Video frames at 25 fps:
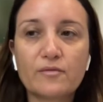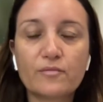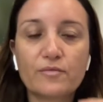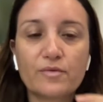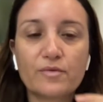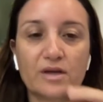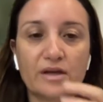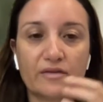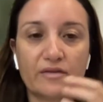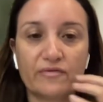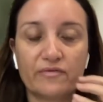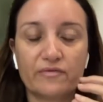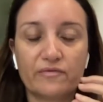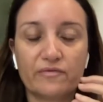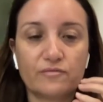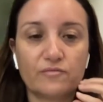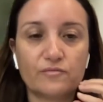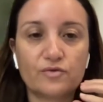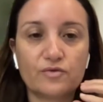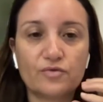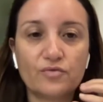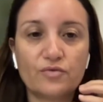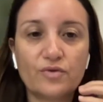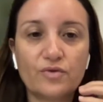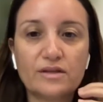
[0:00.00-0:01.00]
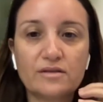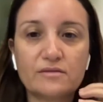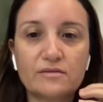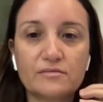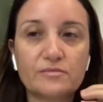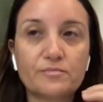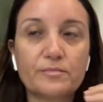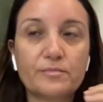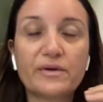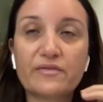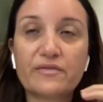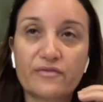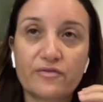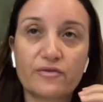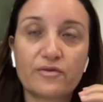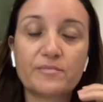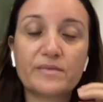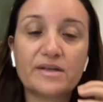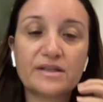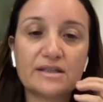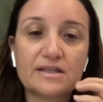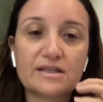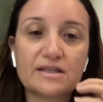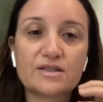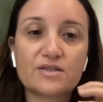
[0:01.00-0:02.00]
If
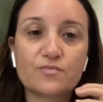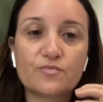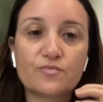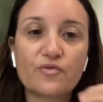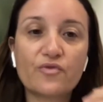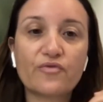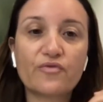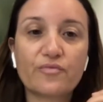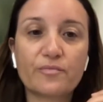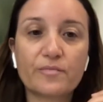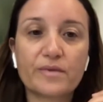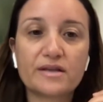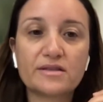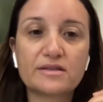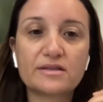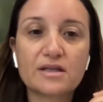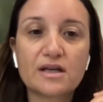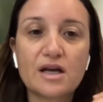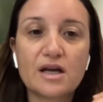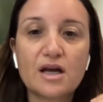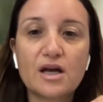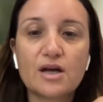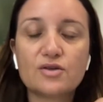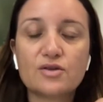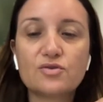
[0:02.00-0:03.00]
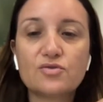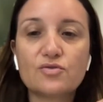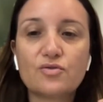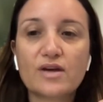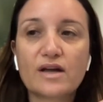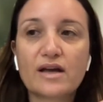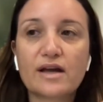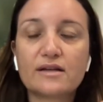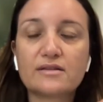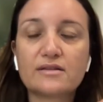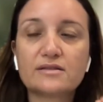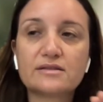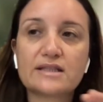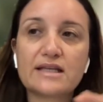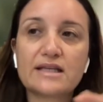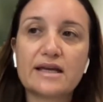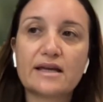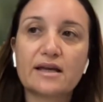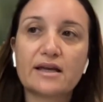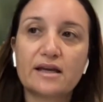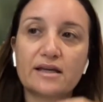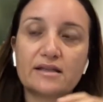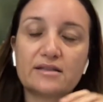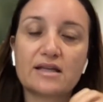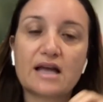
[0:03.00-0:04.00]
performing this movement, you can
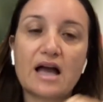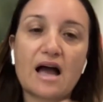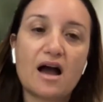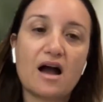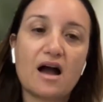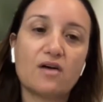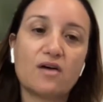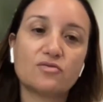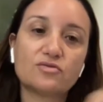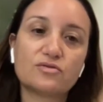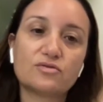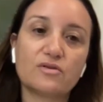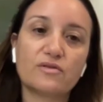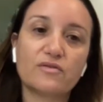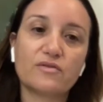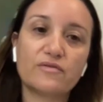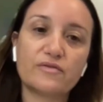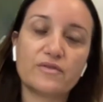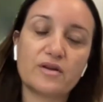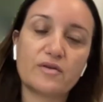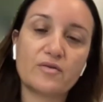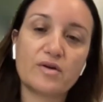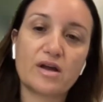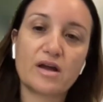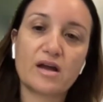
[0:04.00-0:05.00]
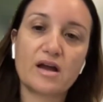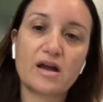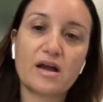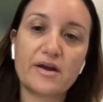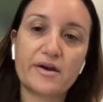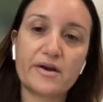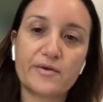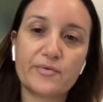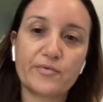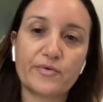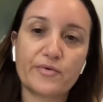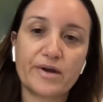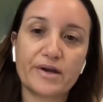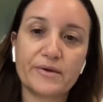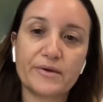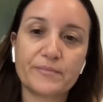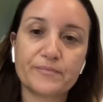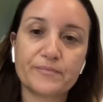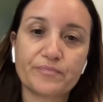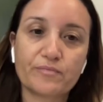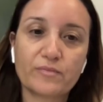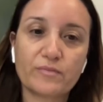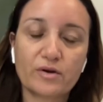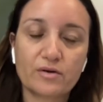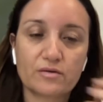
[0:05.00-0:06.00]
take it out of the airway,
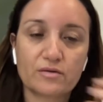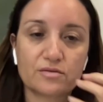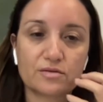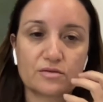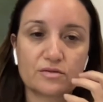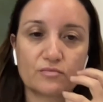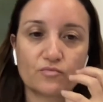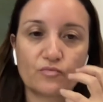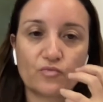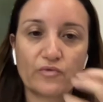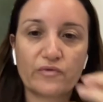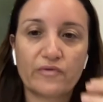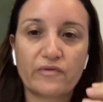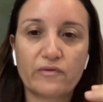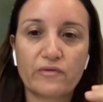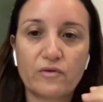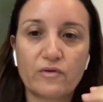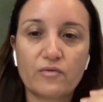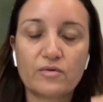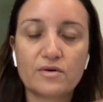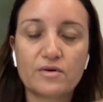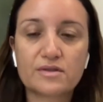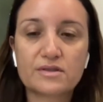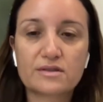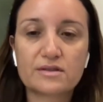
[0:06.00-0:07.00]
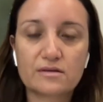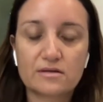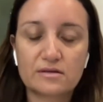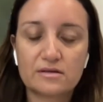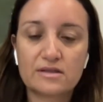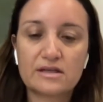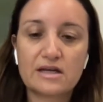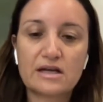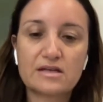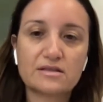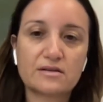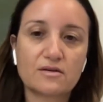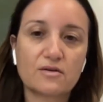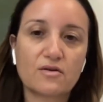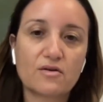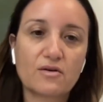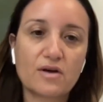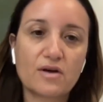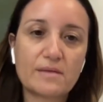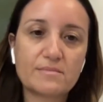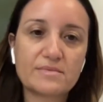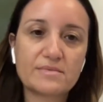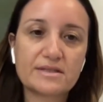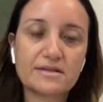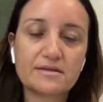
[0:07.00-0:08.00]
because move forwards doesn't
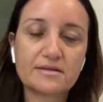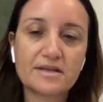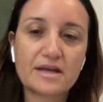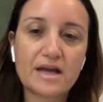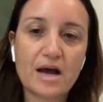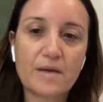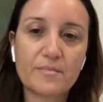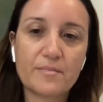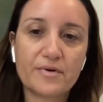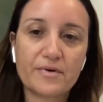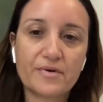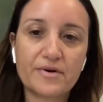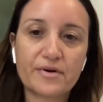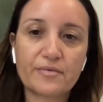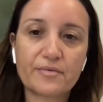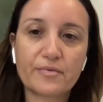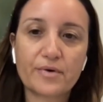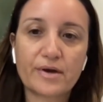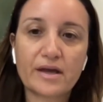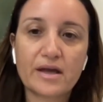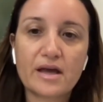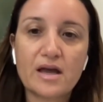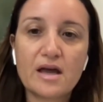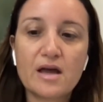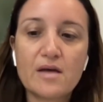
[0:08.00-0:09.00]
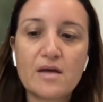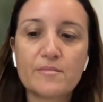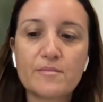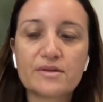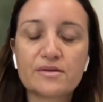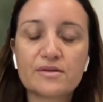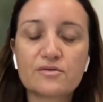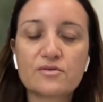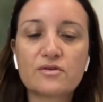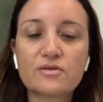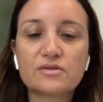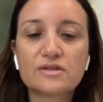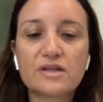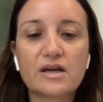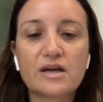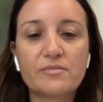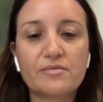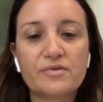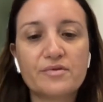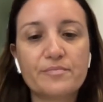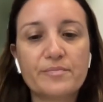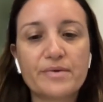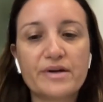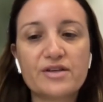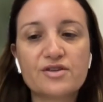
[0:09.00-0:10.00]
collapse in the upper airway. But not
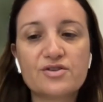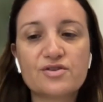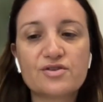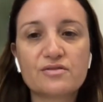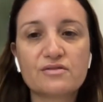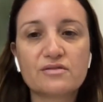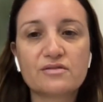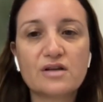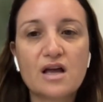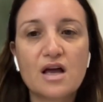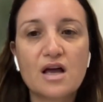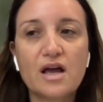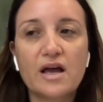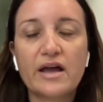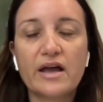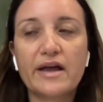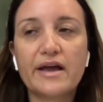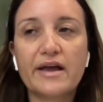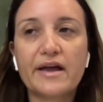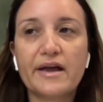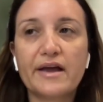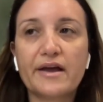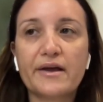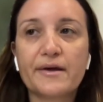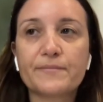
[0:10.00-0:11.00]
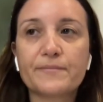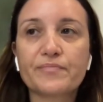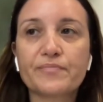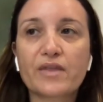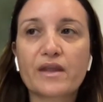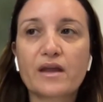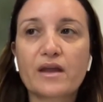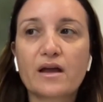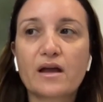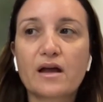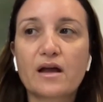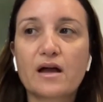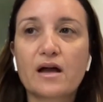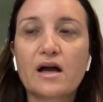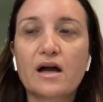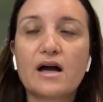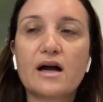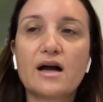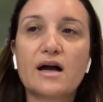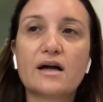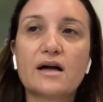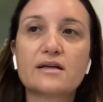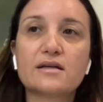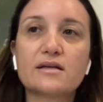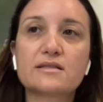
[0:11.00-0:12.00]
every patient
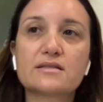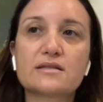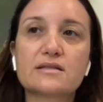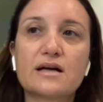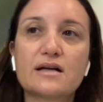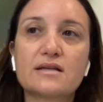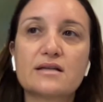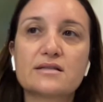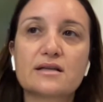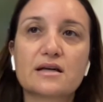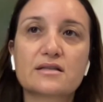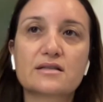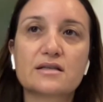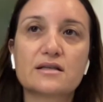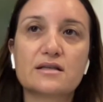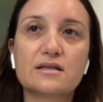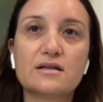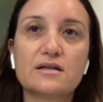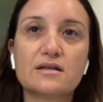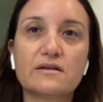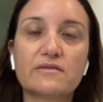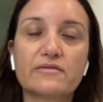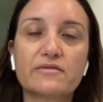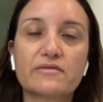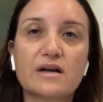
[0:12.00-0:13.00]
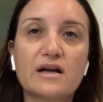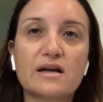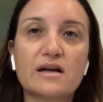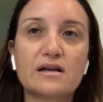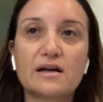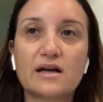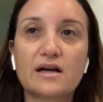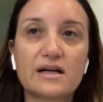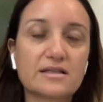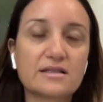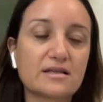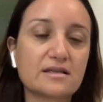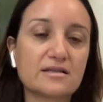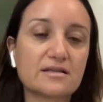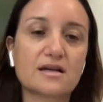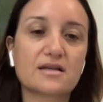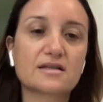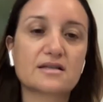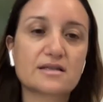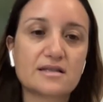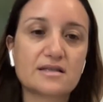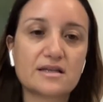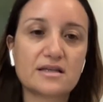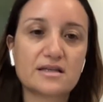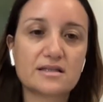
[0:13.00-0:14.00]
has a
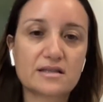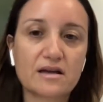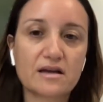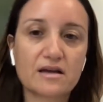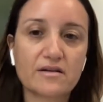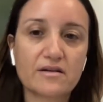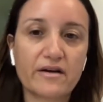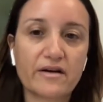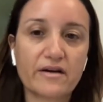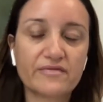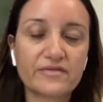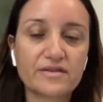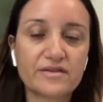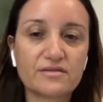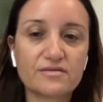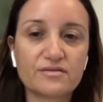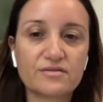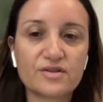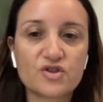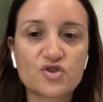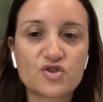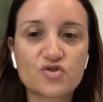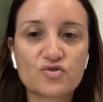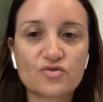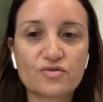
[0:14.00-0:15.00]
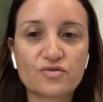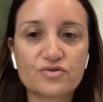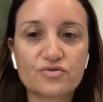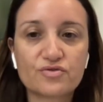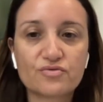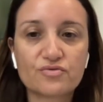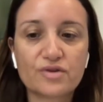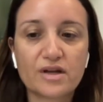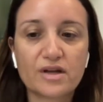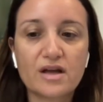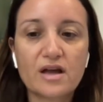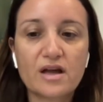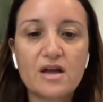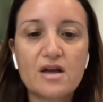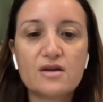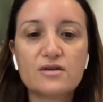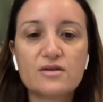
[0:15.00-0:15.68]
success after this surgery.